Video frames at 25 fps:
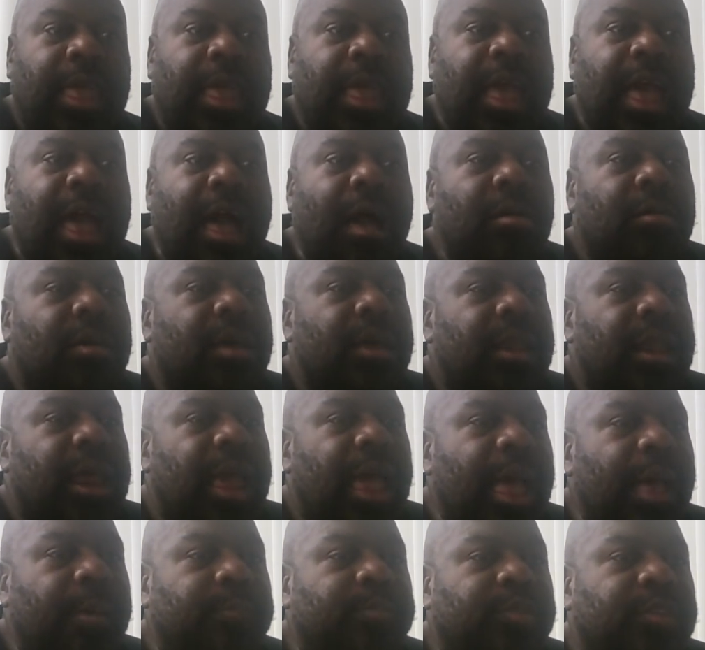how could
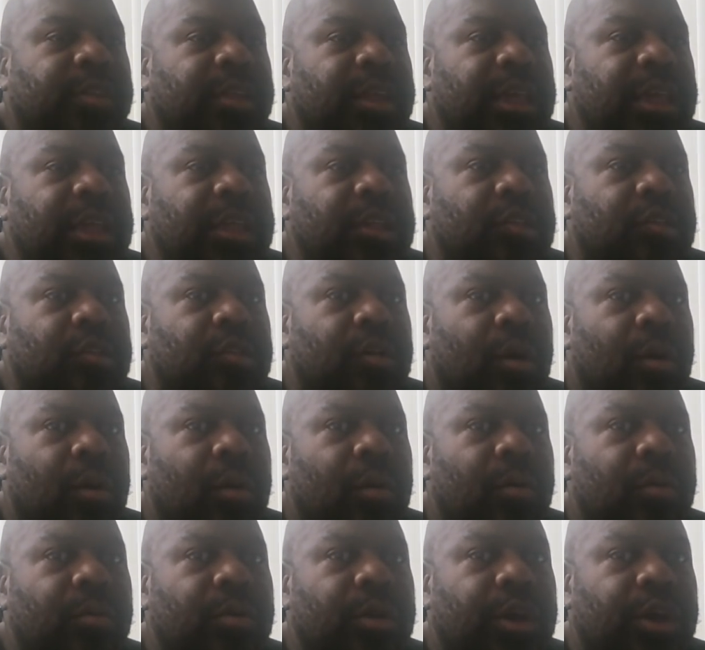Epstein's
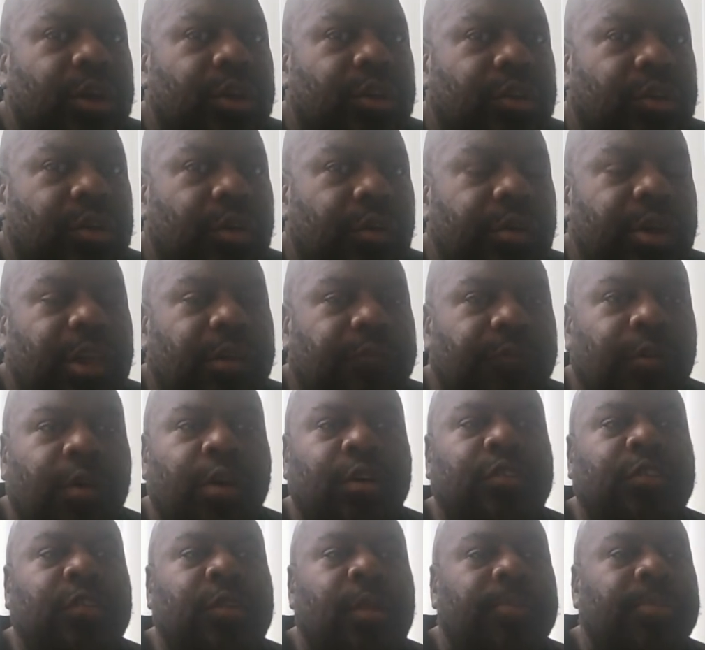own attorney,
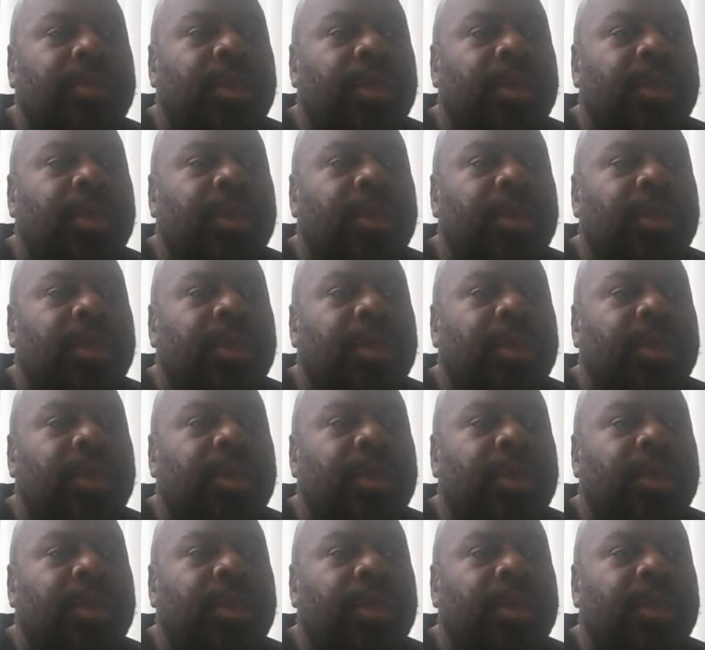first,